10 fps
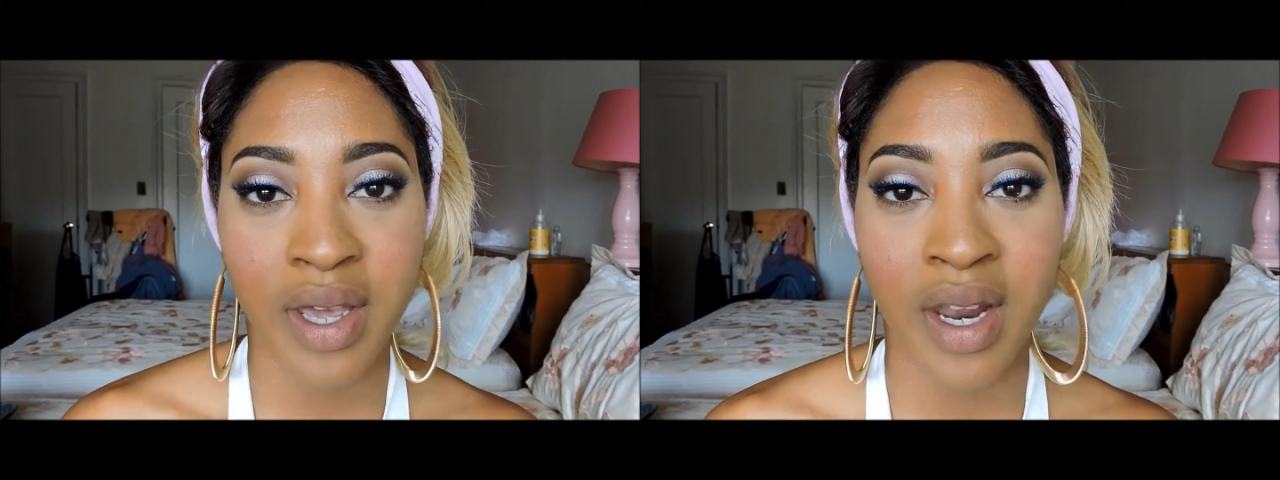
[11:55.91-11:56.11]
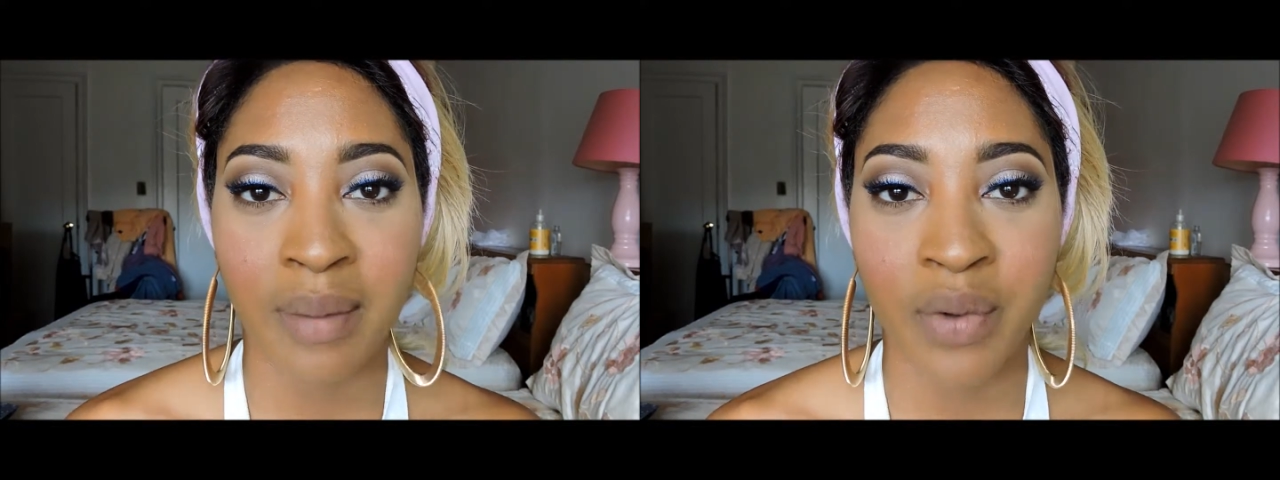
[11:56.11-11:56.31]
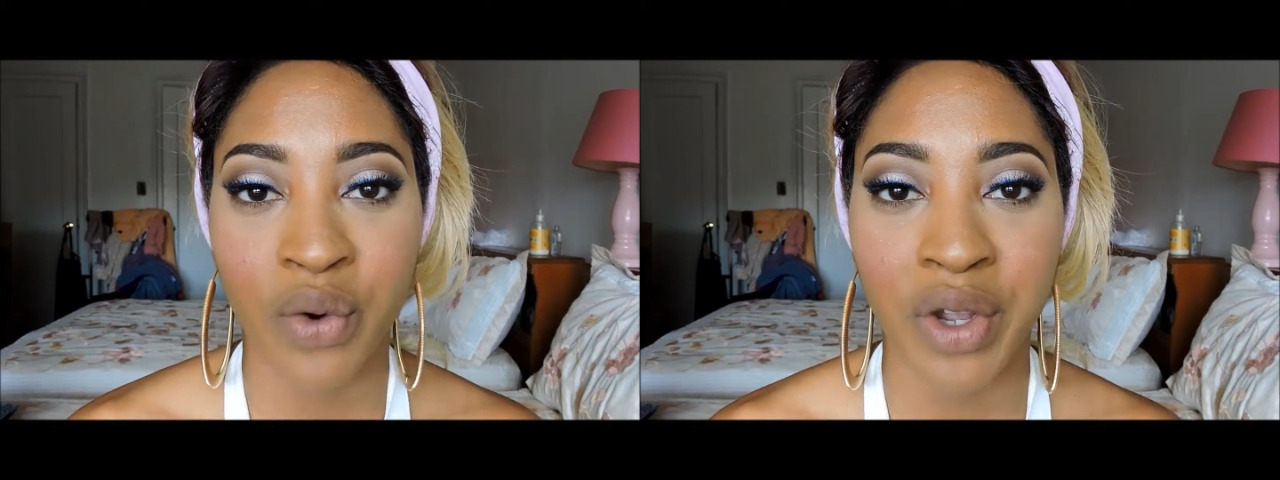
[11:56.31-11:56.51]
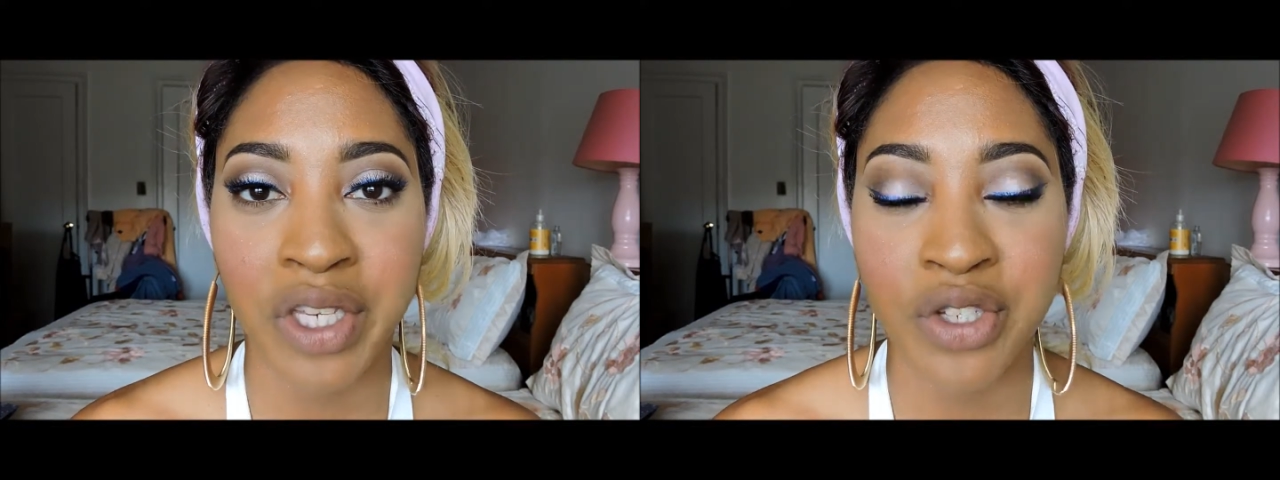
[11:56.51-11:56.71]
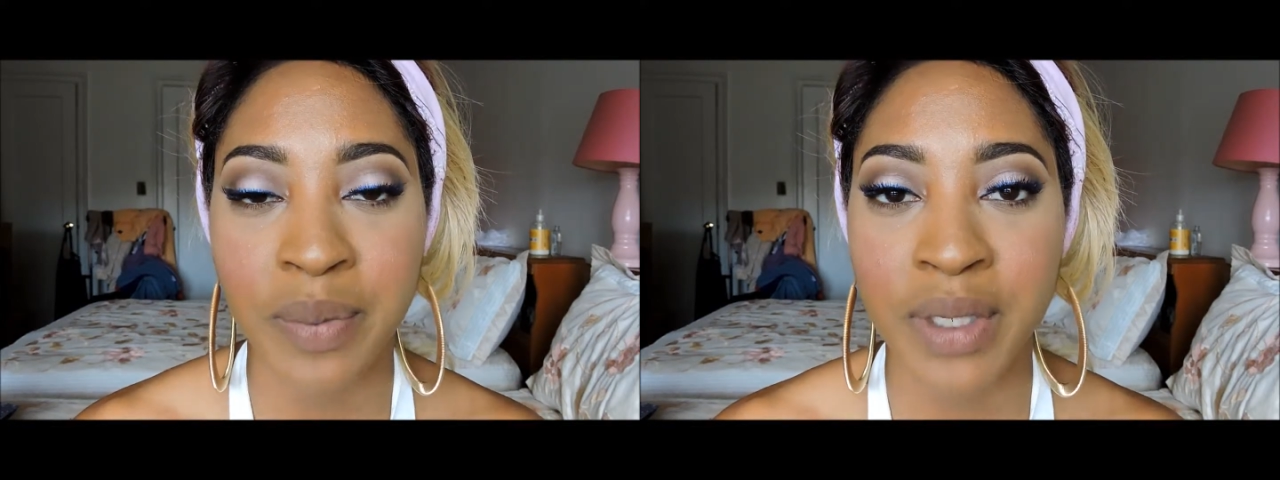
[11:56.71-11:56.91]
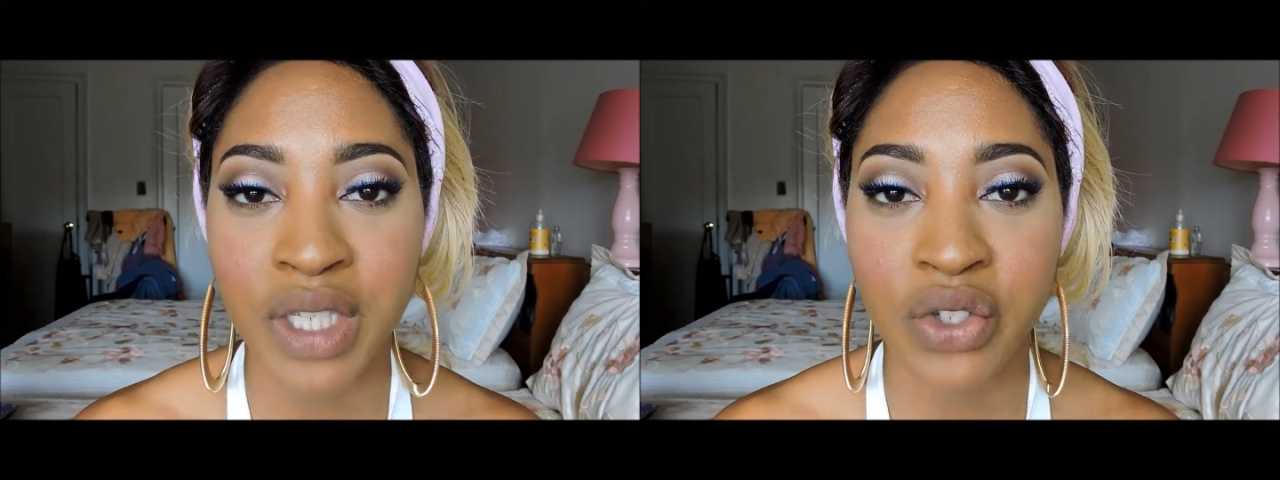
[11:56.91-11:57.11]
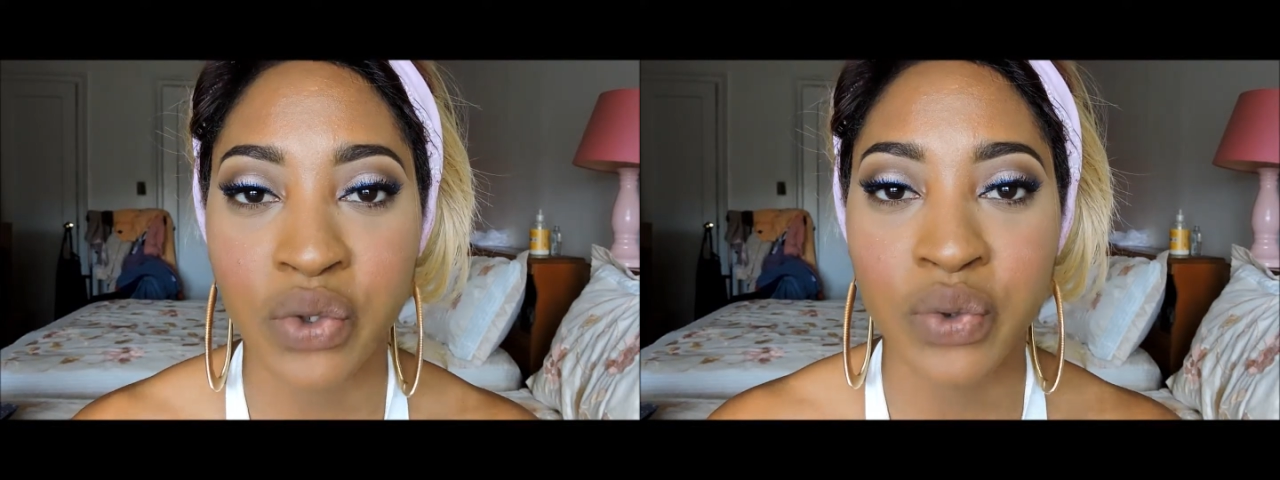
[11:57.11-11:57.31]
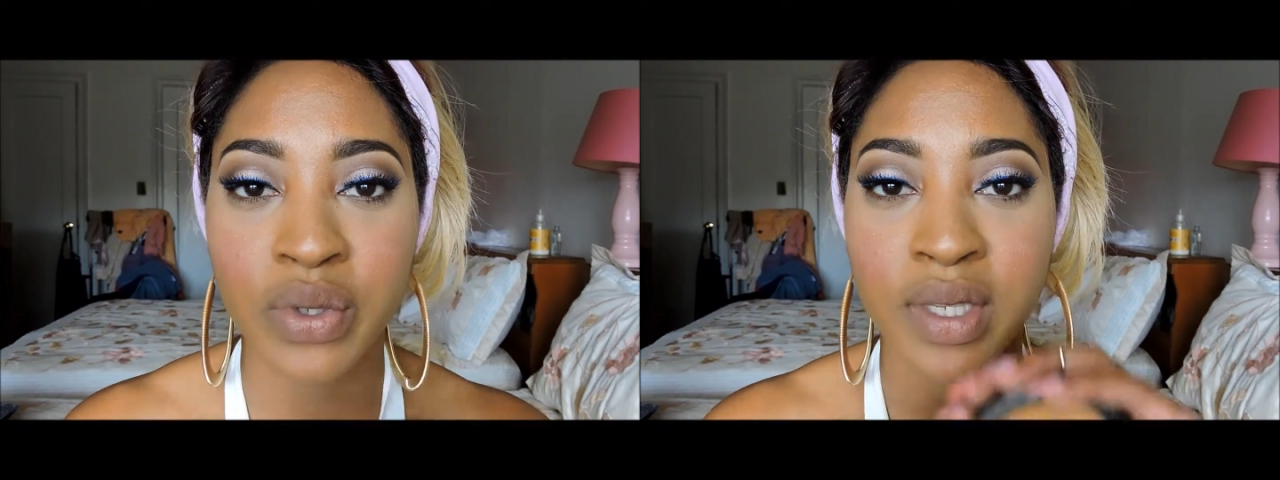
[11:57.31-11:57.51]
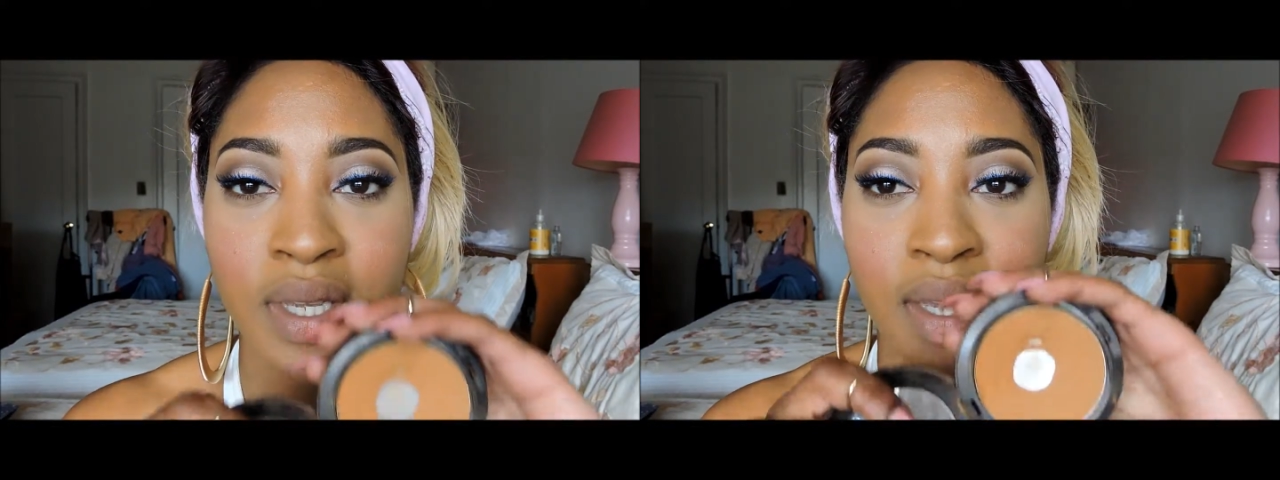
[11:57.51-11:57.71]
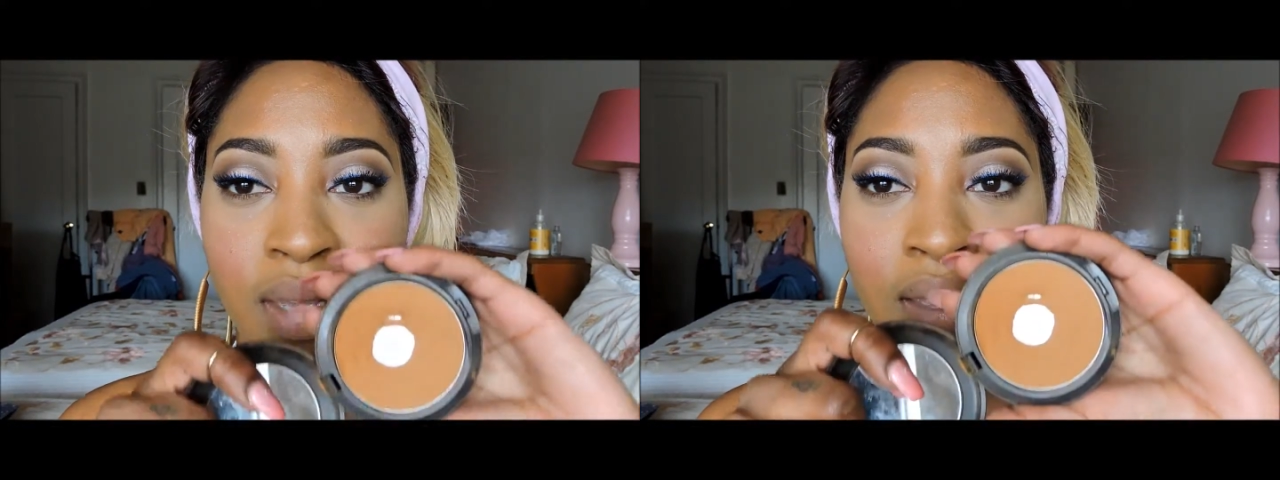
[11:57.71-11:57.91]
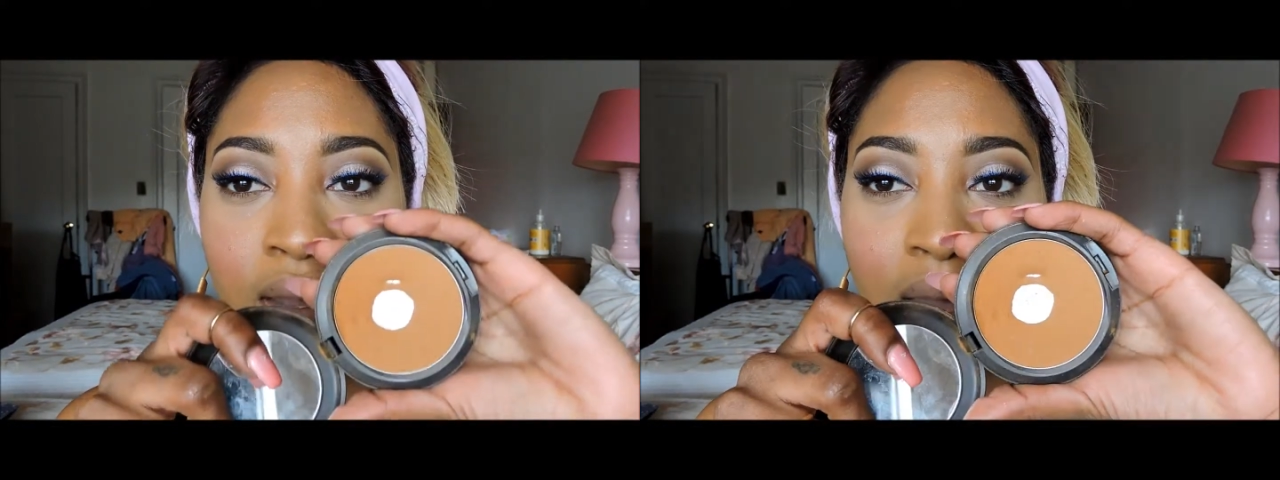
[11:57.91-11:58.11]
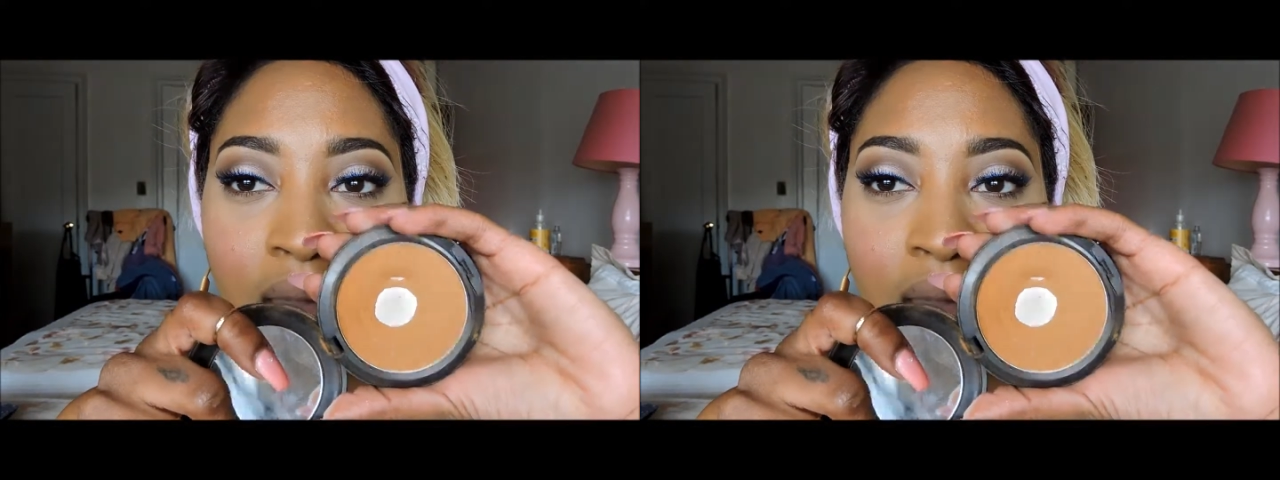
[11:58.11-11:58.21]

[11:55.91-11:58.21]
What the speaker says: and I'm going to be using